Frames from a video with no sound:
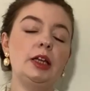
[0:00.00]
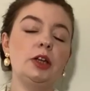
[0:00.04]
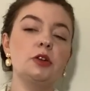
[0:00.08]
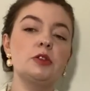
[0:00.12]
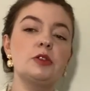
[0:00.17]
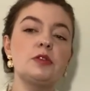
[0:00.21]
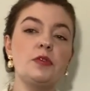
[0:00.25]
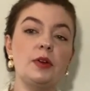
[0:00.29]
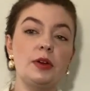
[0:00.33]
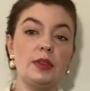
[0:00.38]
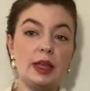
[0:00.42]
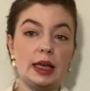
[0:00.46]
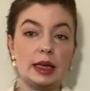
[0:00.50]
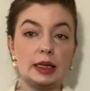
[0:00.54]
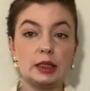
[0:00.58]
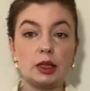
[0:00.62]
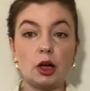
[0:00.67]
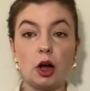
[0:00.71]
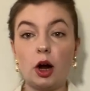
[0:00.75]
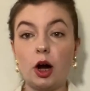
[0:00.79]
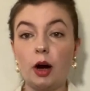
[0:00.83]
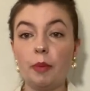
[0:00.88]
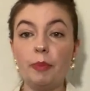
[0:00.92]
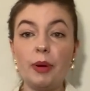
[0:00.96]
use for this
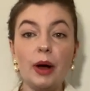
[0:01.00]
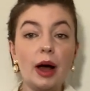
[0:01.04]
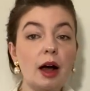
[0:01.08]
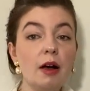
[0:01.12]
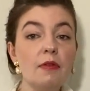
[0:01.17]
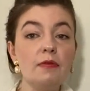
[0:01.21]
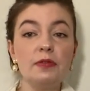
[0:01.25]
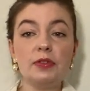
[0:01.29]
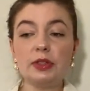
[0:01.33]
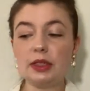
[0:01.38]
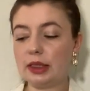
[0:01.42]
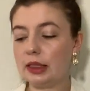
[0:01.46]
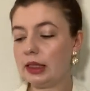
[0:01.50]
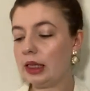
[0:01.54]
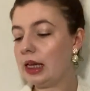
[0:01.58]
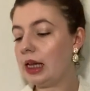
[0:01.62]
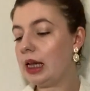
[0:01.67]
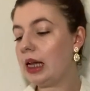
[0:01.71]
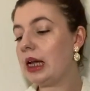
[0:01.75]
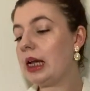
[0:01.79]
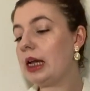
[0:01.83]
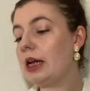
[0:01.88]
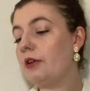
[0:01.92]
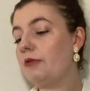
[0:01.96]
are puff
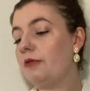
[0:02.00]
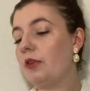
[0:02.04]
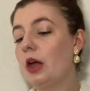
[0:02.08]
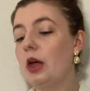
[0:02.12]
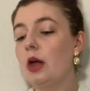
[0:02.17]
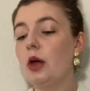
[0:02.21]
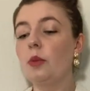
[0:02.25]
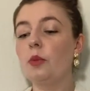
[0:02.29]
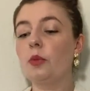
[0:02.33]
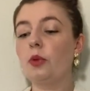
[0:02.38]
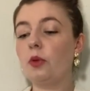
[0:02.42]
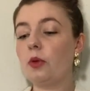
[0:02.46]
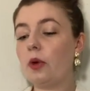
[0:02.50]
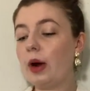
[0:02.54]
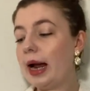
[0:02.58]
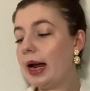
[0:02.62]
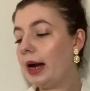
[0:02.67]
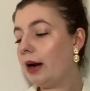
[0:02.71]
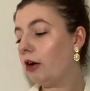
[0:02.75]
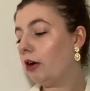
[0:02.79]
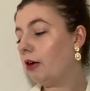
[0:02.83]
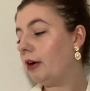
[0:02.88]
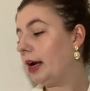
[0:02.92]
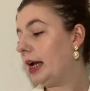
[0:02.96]
sleeve,
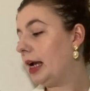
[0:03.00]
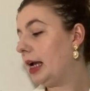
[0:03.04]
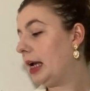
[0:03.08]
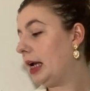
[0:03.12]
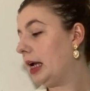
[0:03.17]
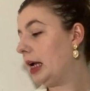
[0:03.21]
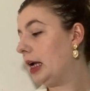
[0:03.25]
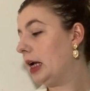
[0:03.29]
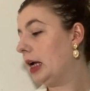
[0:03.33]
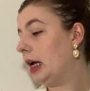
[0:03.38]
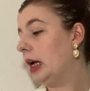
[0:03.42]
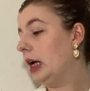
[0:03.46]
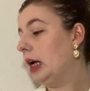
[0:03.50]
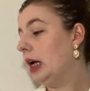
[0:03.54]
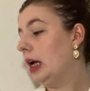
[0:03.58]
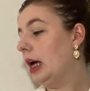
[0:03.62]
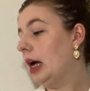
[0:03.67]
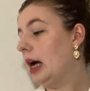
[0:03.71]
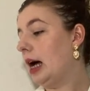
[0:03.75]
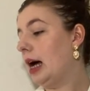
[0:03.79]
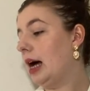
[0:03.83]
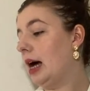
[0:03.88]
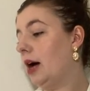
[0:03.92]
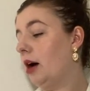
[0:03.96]
prairie,
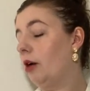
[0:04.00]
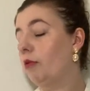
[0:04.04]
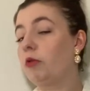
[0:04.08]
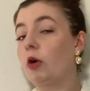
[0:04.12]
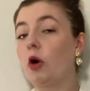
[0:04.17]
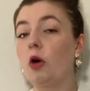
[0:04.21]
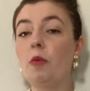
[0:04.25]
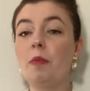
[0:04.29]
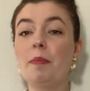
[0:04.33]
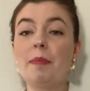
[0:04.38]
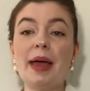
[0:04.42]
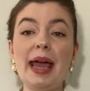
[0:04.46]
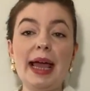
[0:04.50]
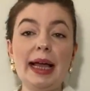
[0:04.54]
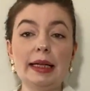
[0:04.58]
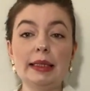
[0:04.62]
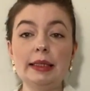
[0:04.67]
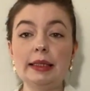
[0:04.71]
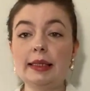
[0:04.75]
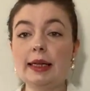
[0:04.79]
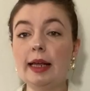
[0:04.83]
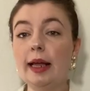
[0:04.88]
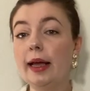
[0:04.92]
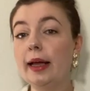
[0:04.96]

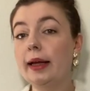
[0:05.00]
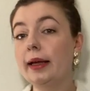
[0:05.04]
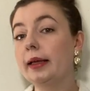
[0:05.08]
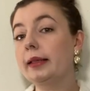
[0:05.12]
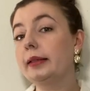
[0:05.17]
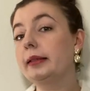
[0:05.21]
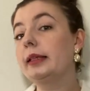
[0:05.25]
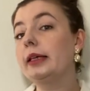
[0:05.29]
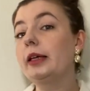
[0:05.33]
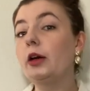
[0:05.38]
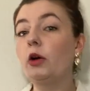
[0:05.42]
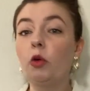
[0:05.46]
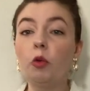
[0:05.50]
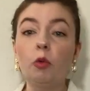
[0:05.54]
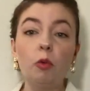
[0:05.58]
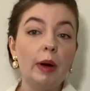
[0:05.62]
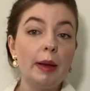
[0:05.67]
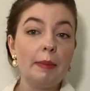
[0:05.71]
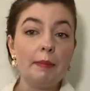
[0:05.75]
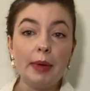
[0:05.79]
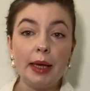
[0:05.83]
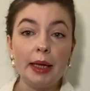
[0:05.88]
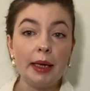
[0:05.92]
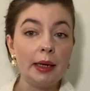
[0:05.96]
romantic, little
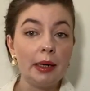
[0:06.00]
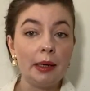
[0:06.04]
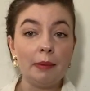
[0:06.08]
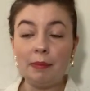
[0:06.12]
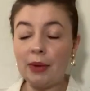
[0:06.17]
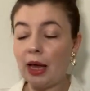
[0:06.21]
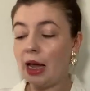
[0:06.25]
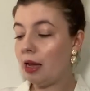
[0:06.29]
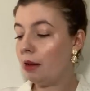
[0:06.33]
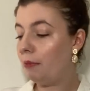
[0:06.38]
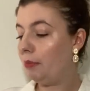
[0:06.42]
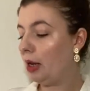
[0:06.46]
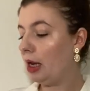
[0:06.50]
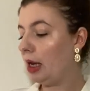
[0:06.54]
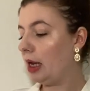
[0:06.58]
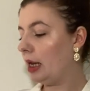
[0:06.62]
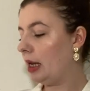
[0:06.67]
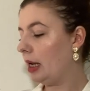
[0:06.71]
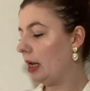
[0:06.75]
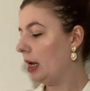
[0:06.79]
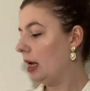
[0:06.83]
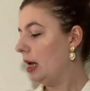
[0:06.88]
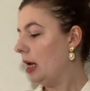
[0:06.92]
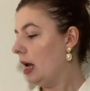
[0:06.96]
women
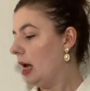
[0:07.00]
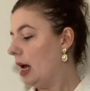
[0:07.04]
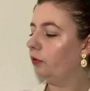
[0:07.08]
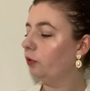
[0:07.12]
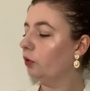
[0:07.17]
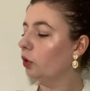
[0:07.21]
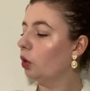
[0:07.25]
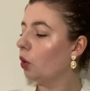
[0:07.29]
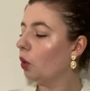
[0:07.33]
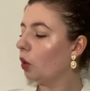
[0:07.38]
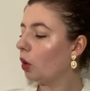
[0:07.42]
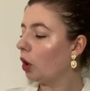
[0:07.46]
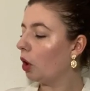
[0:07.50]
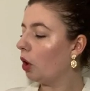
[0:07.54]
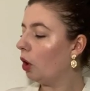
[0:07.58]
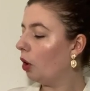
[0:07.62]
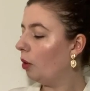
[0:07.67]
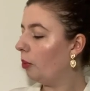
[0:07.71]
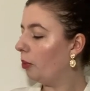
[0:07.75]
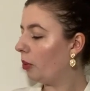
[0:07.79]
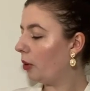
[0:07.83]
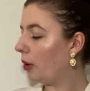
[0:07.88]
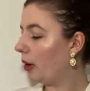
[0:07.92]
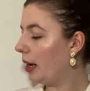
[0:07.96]
maybe,
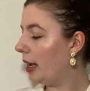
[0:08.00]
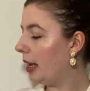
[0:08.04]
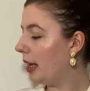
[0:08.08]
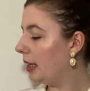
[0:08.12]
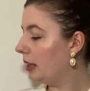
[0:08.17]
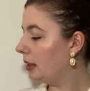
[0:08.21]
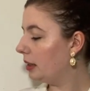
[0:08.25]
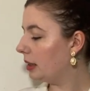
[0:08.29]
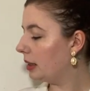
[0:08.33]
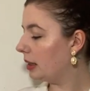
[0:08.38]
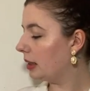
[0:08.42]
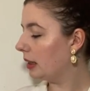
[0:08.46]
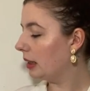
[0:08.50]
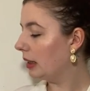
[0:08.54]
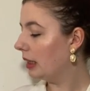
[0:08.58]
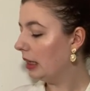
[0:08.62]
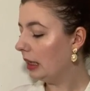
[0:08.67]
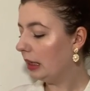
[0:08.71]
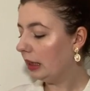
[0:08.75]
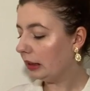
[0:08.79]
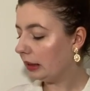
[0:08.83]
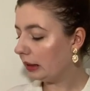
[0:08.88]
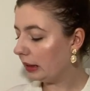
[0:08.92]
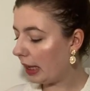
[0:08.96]
floral print,
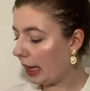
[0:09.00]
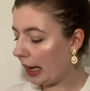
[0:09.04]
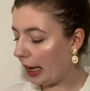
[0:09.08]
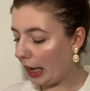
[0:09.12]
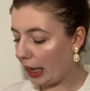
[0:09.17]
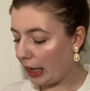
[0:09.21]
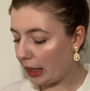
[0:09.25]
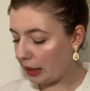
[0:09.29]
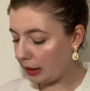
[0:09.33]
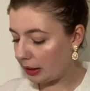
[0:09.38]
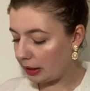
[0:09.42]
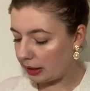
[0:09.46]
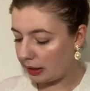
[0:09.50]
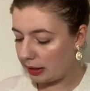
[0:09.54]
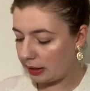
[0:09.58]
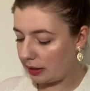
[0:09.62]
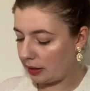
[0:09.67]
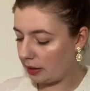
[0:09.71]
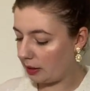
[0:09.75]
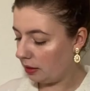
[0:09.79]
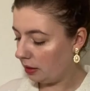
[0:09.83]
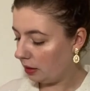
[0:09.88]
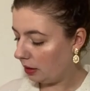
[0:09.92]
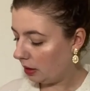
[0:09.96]

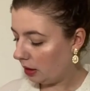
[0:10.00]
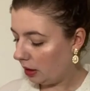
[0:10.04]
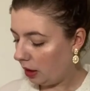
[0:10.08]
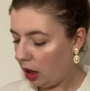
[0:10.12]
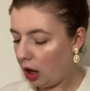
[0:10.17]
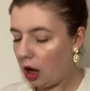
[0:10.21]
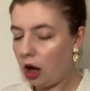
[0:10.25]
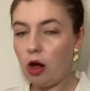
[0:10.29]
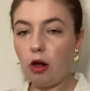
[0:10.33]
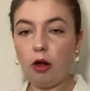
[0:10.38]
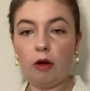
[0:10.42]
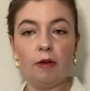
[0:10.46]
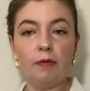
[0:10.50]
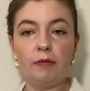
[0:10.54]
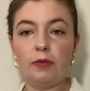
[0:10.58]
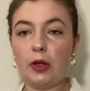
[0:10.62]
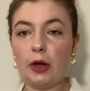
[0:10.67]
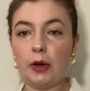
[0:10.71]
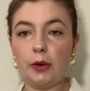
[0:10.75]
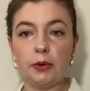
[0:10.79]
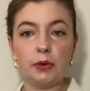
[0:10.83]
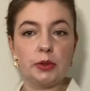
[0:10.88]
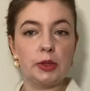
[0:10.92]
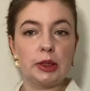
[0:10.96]
lace, all of
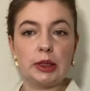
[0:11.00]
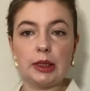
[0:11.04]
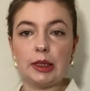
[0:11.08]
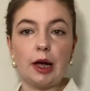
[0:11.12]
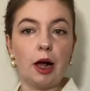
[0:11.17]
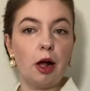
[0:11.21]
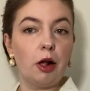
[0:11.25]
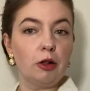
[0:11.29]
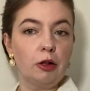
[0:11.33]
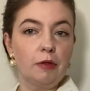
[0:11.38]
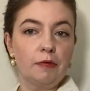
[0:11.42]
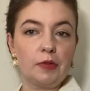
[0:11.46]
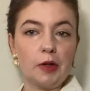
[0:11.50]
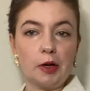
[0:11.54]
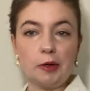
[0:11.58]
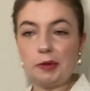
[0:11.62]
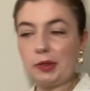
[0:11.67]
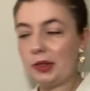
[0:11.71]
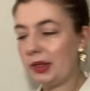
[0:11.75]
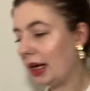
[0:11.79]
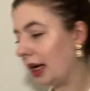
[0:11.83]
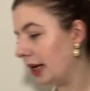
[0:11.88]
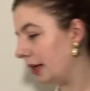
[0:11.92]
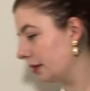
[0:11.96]

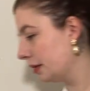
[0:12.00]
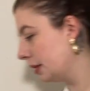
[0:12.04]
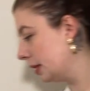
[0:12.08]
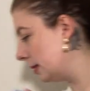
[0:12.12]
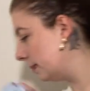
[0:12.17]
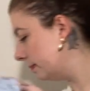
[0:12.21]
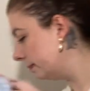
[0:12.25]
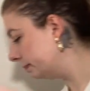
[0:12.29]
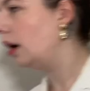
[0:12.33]
those things.